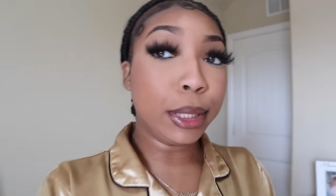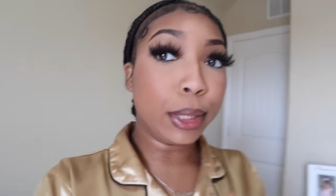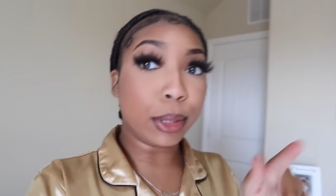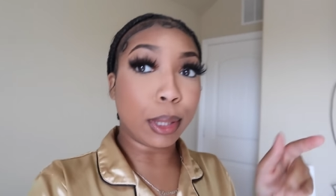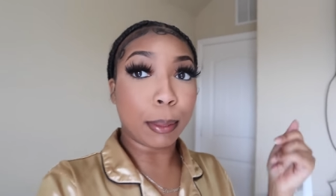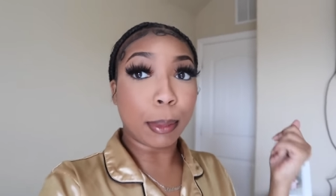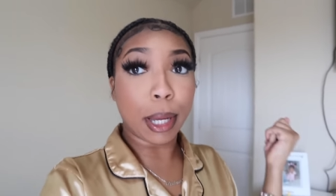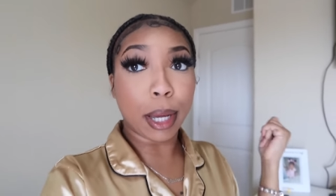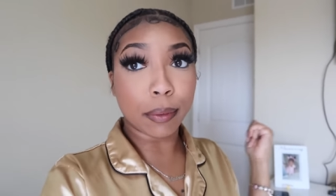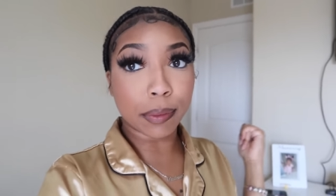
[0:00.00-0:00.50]

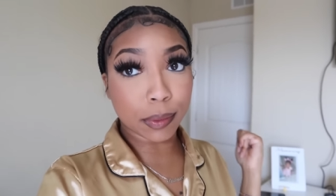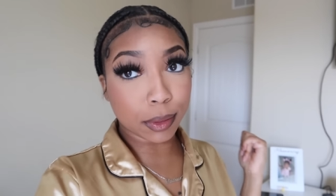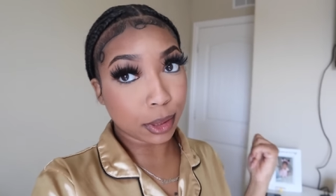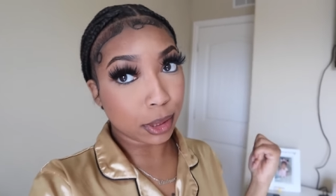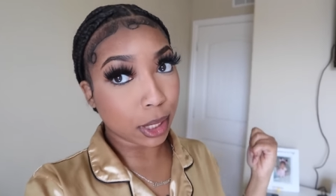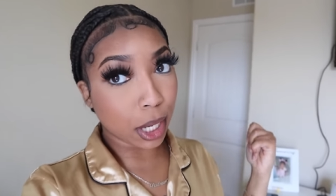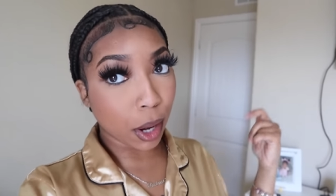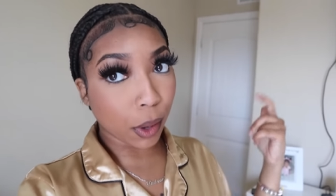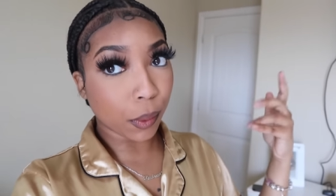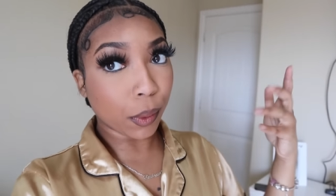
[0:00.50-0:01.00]
So I'm gonna have to
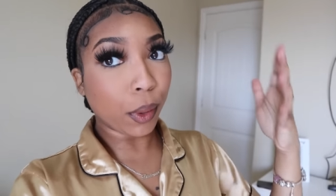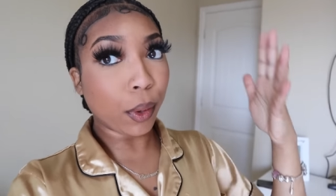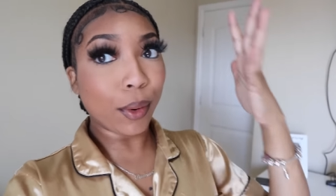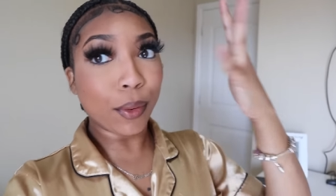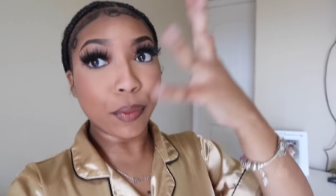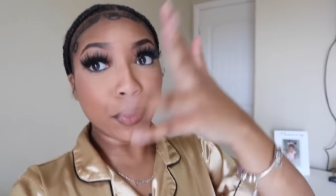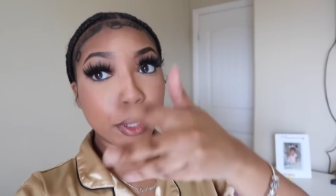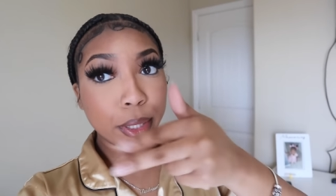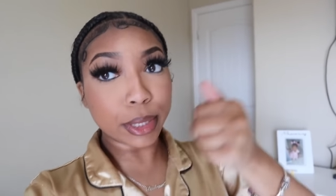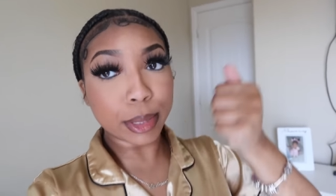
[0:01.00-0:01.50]
shower
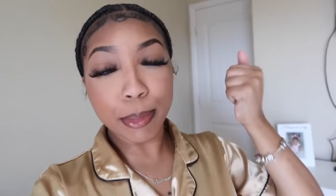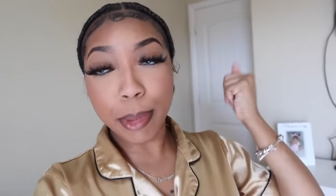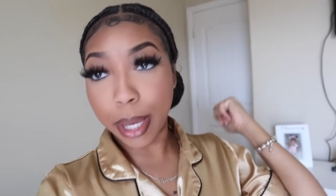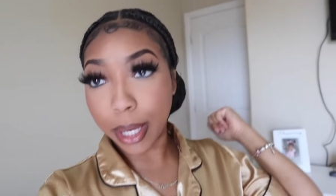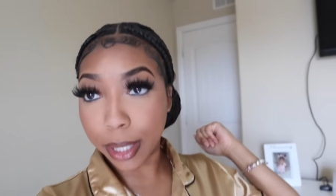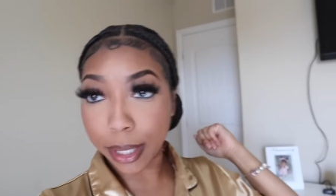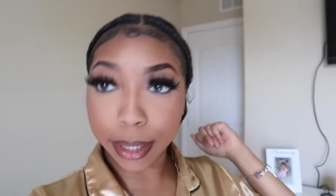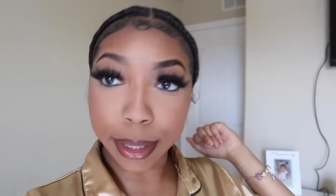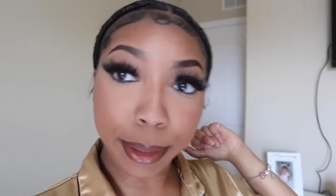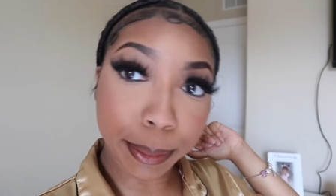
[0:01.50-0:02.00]
over this
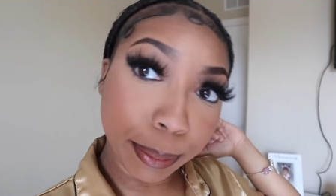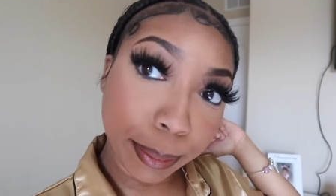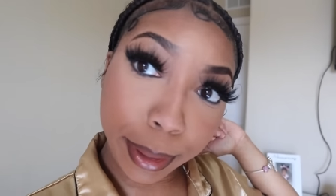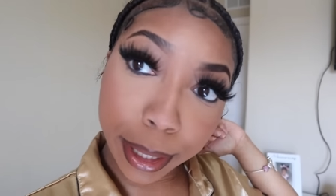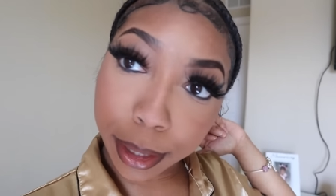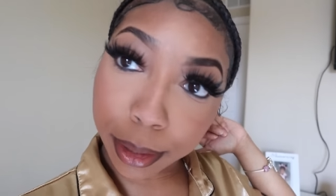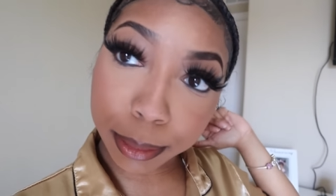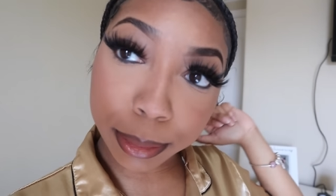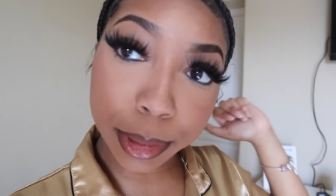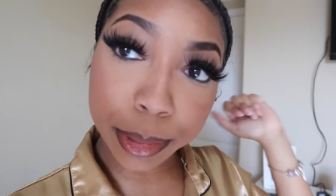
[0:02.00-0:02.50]
makeup,
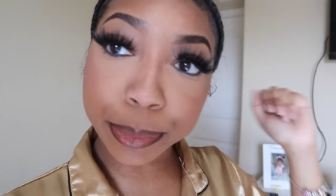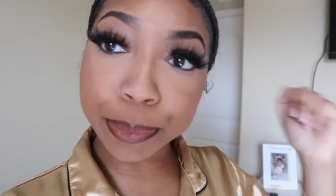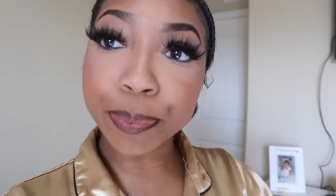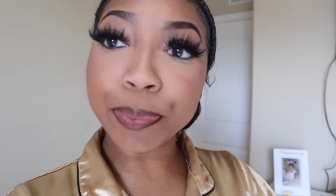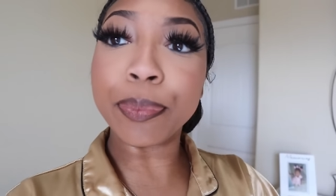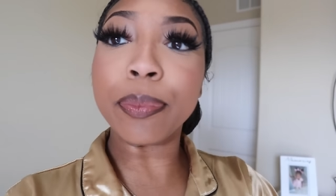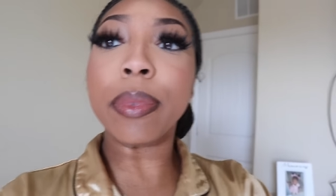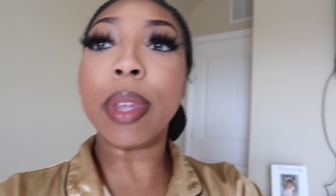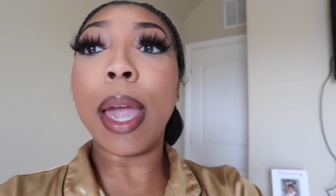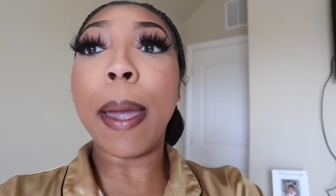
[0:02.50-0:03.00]
baby.